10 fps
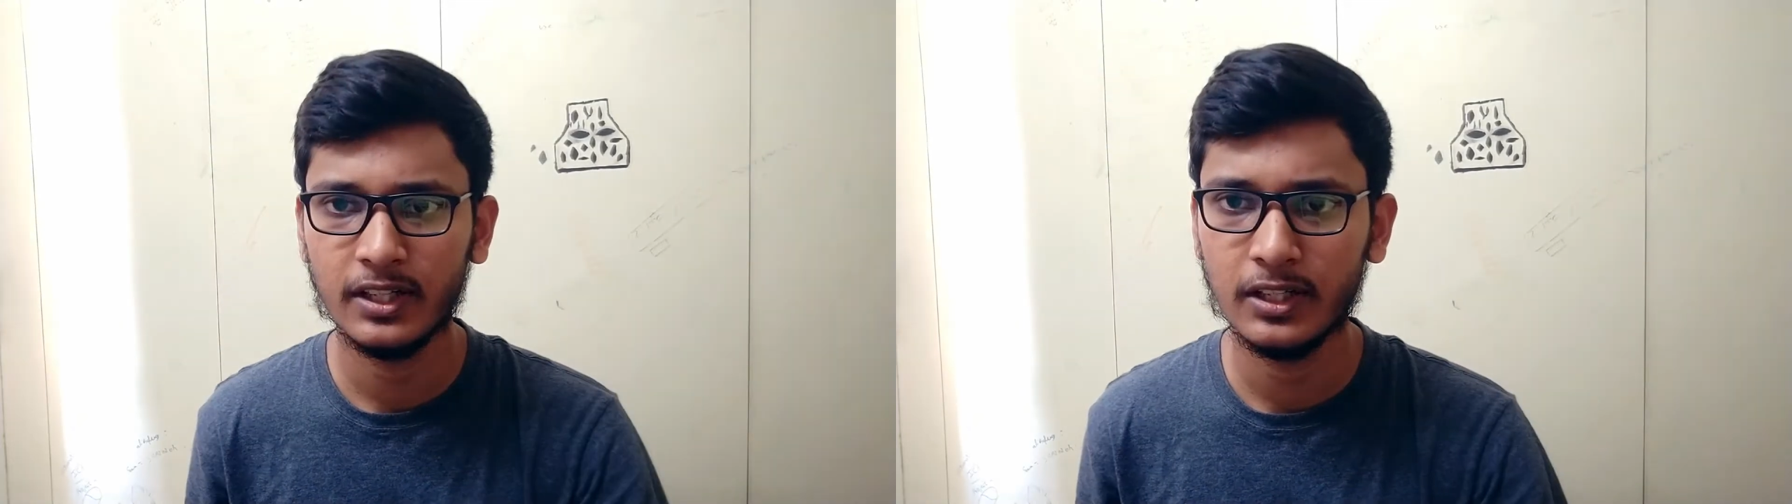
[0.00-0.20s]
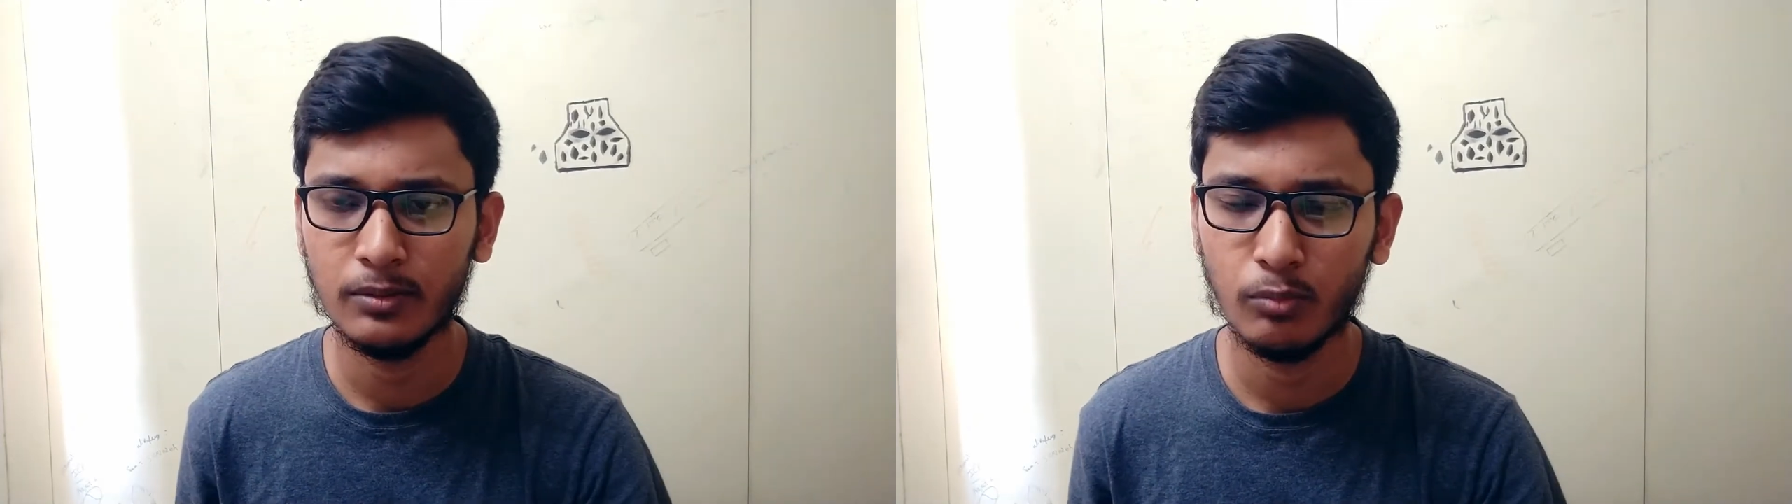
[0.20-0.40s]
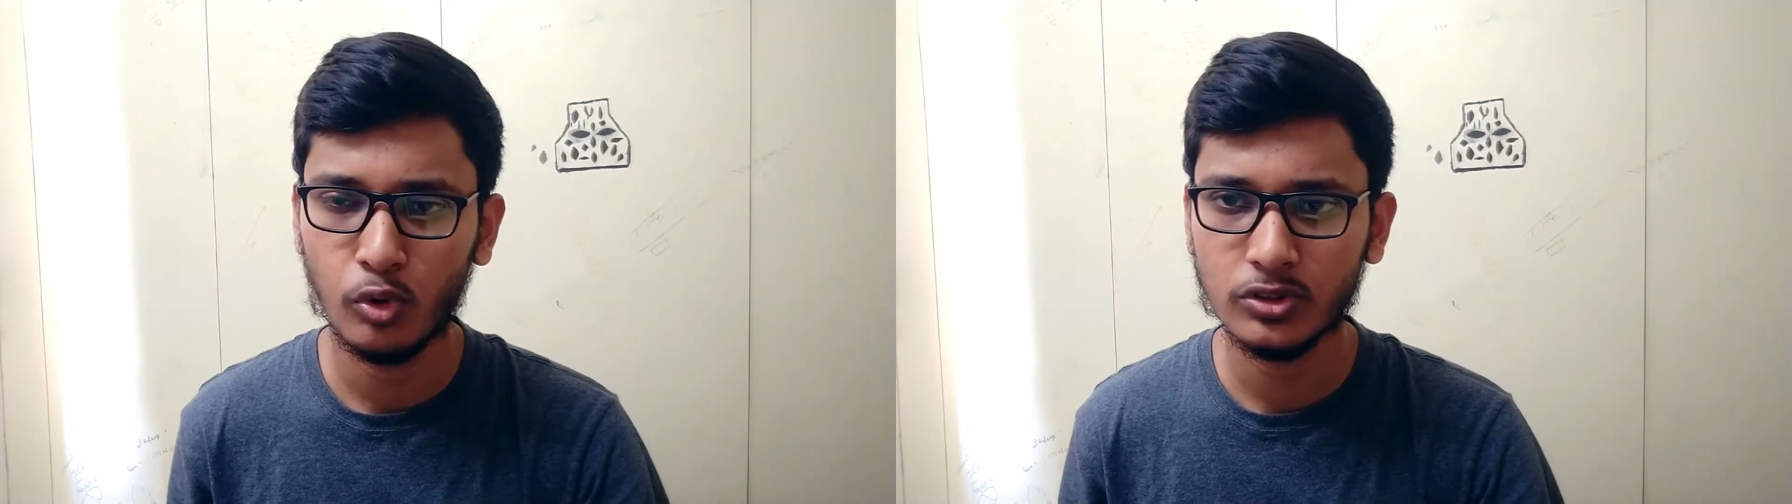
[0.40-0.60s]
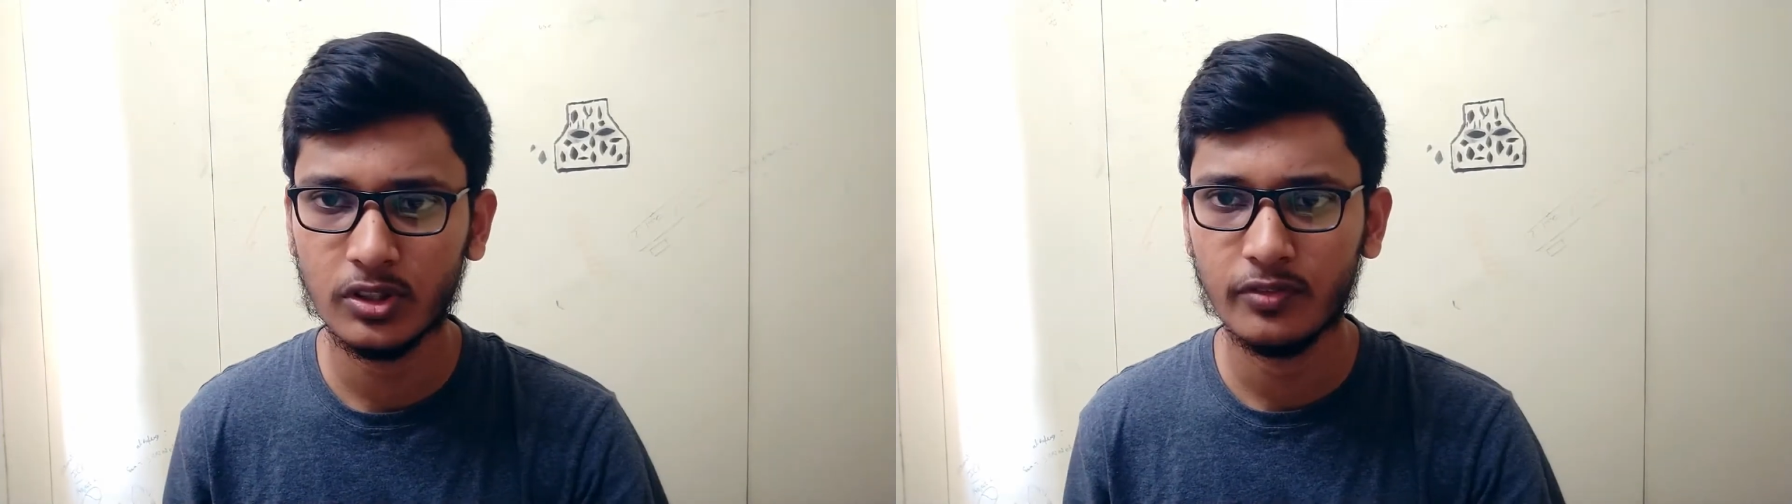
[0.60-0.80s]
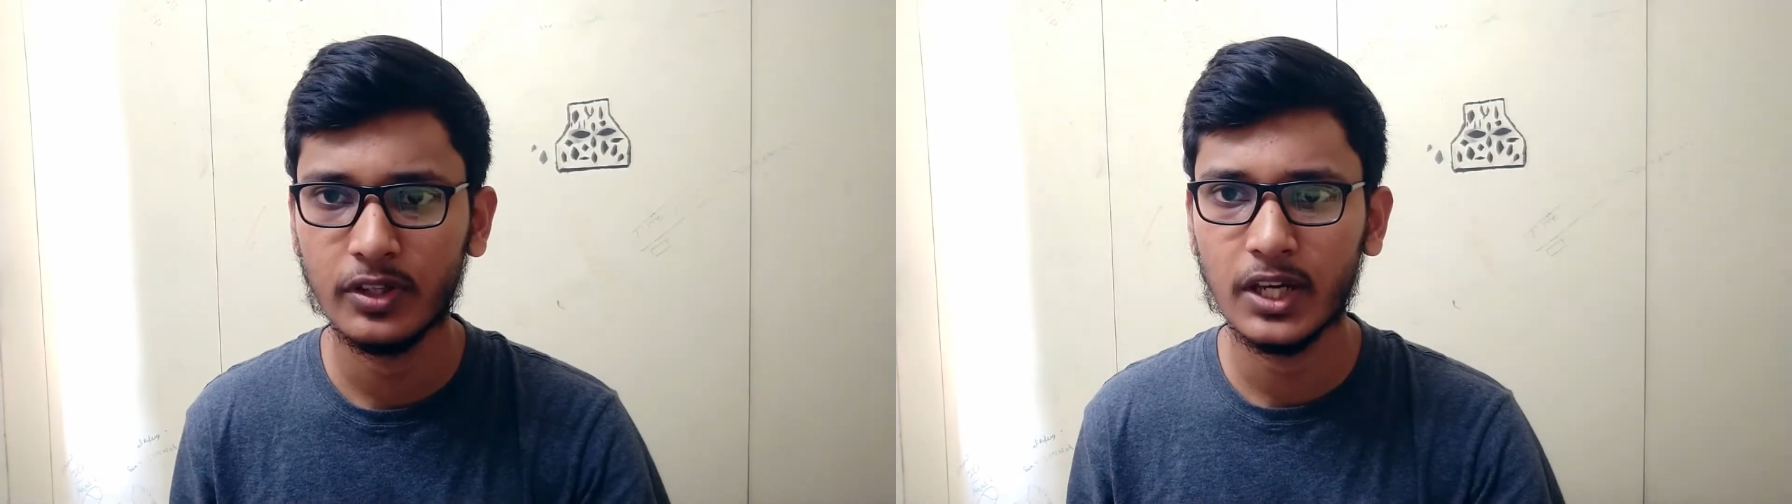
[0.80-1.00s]
in most
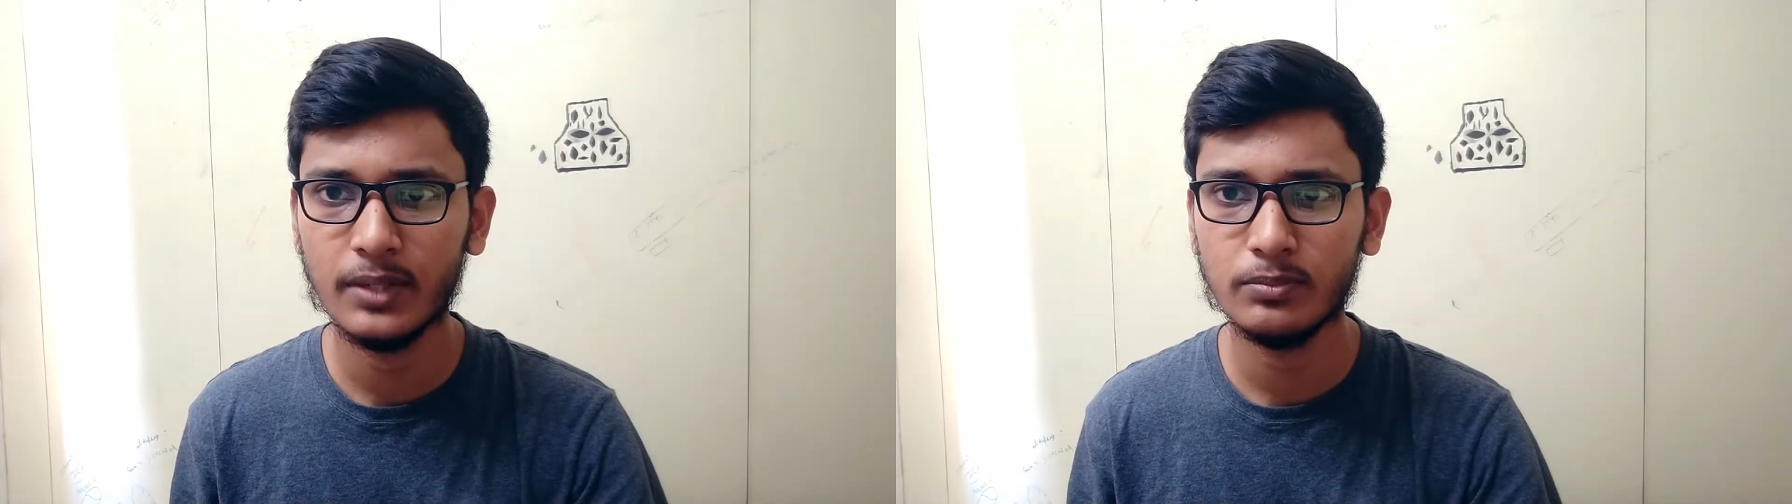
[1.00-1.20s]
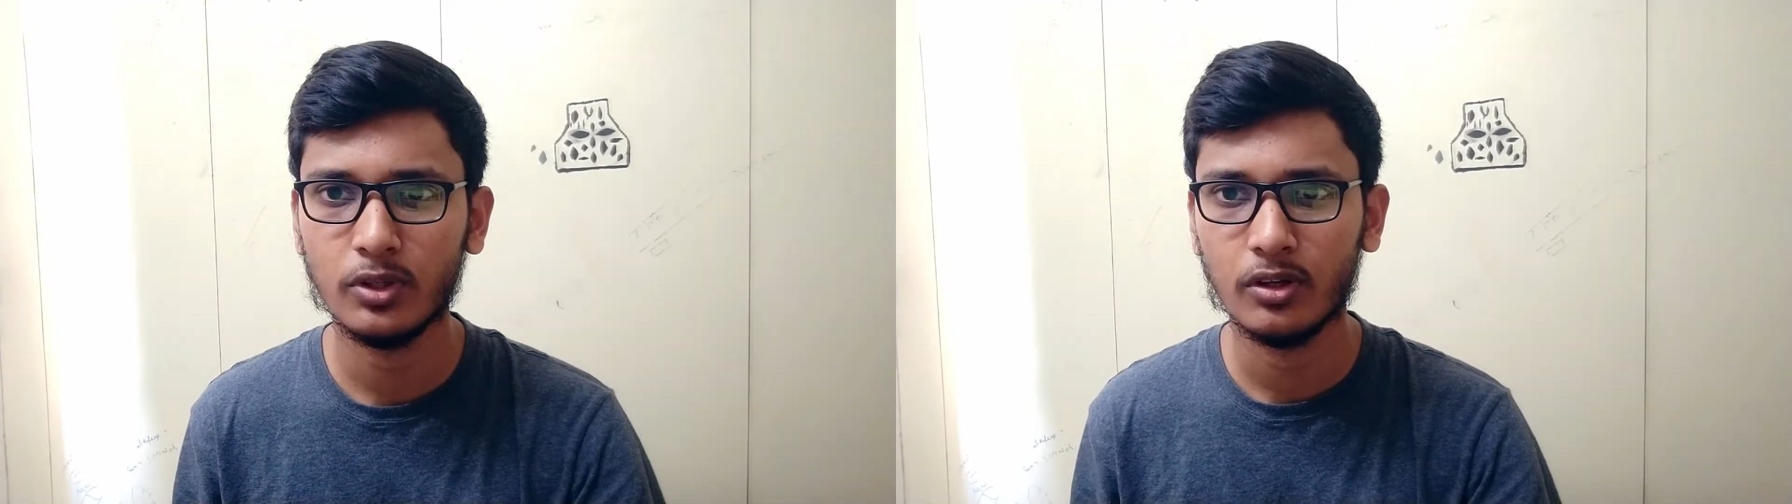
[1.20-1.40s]
of the games,